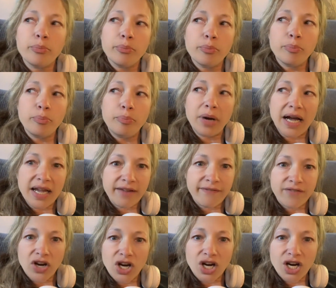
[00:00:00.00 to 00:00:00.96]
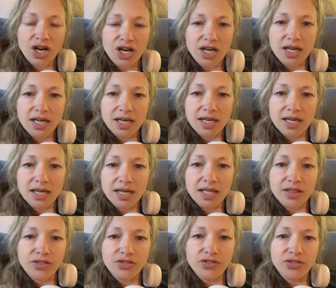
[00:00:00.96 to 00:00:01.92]
by far,
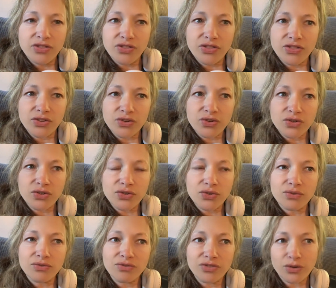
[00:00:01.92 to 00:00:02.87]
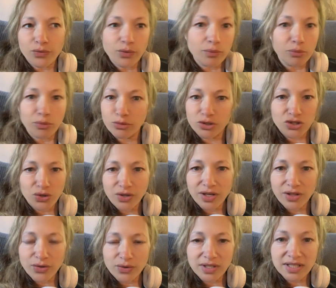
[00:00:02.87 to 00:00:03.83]
the majority
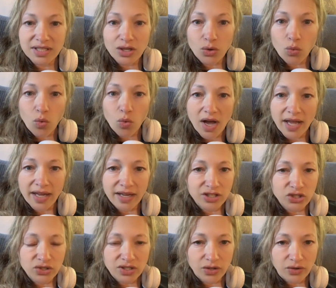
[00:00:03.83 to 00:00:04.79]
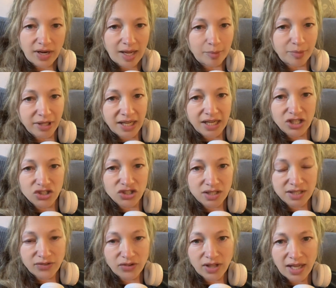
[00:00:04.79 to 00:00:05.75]
of the reason why I turn down
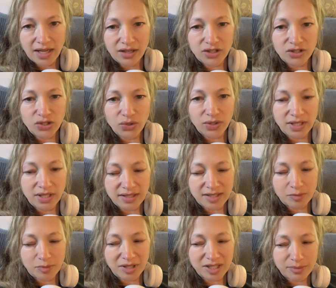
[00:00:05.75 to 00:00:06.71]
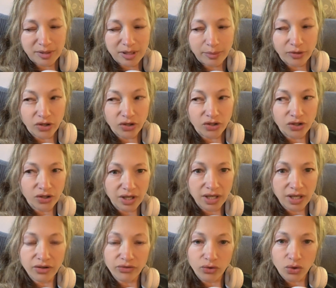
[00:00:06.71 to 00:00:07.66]
applications for the Anatolians is because people are
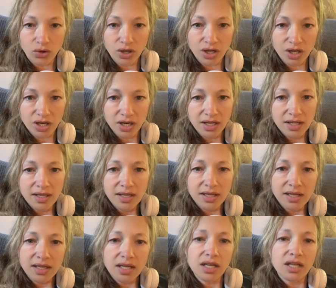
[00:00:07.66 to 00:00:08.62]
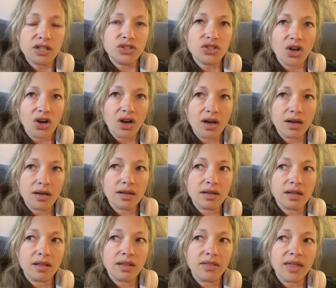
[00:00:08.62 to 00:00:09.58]
looking for a dog
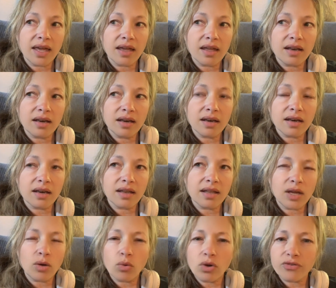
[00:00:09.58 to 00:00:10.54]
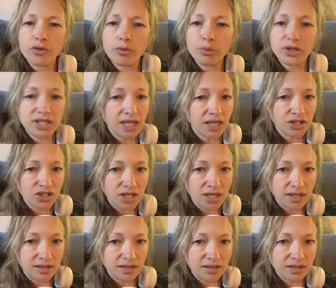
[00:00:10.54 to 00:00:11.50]
that they want for
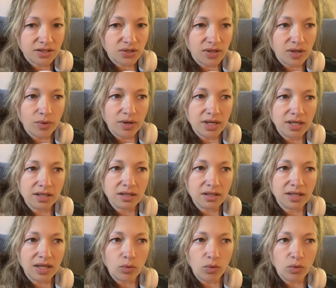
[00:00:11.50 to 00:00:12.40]
protection, so they want a